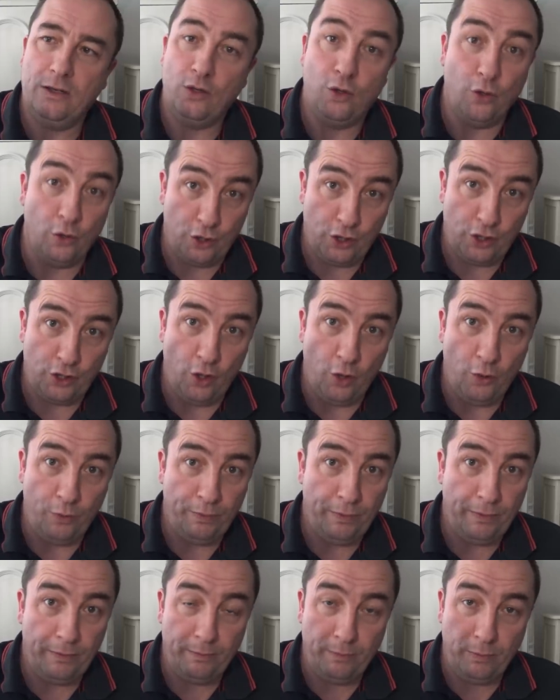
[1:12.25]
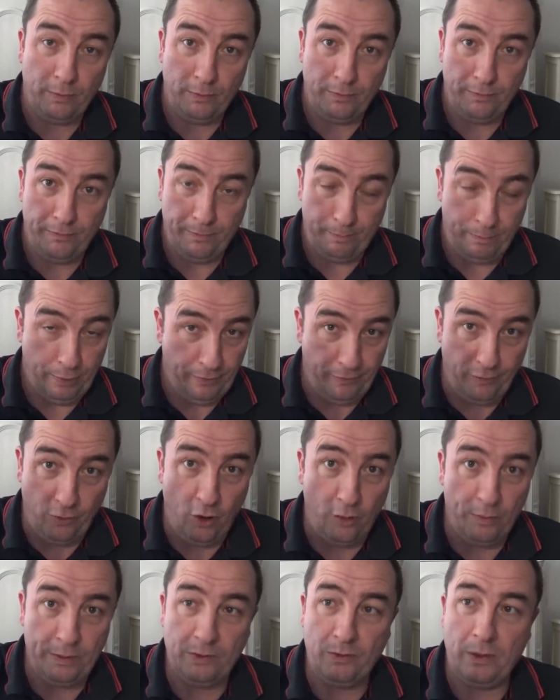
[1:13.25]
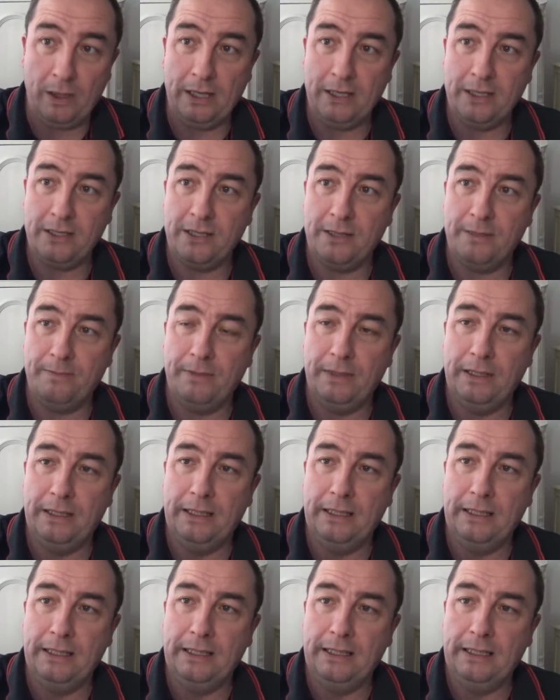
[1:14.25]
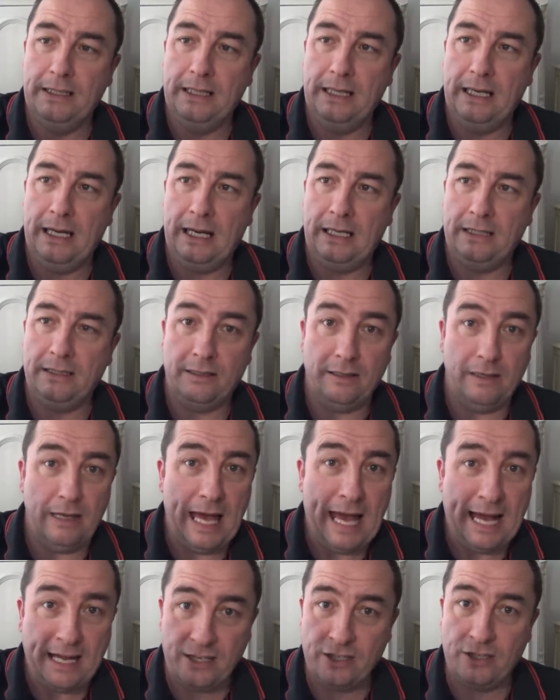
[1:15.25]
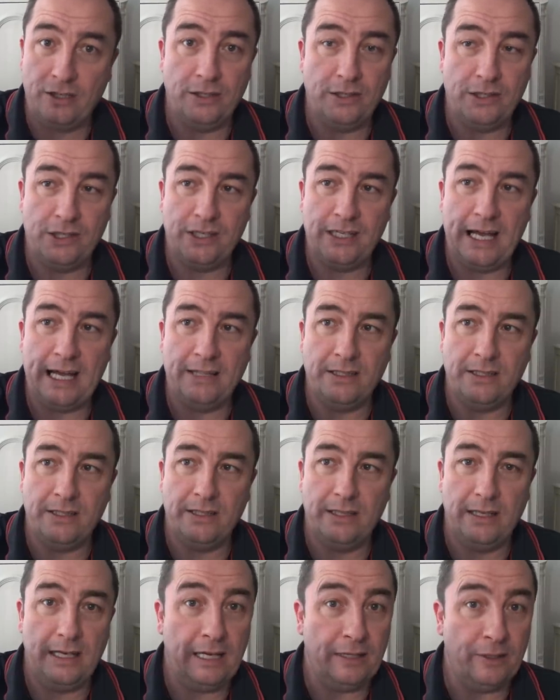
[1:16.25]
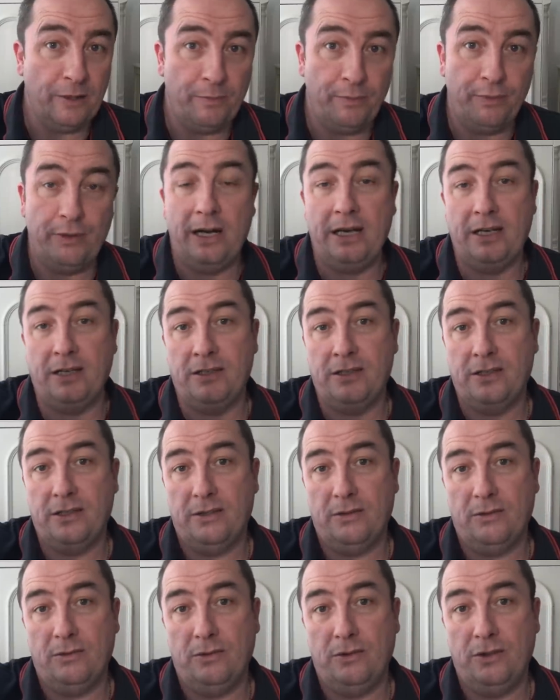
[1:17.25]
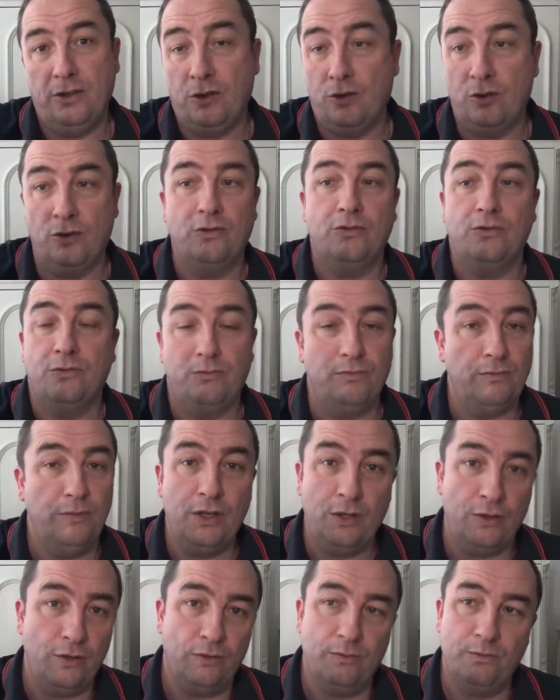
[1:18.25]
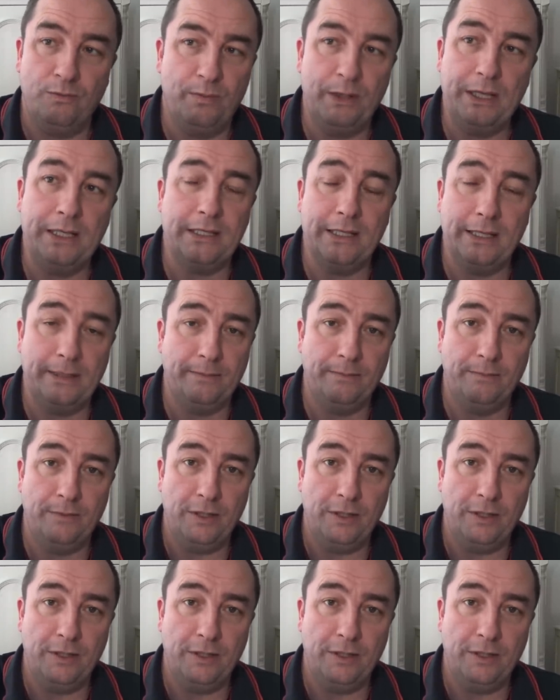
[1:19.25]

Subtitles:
Good soap, performing wise, and excellent scent, and the price, you couldn't beat it.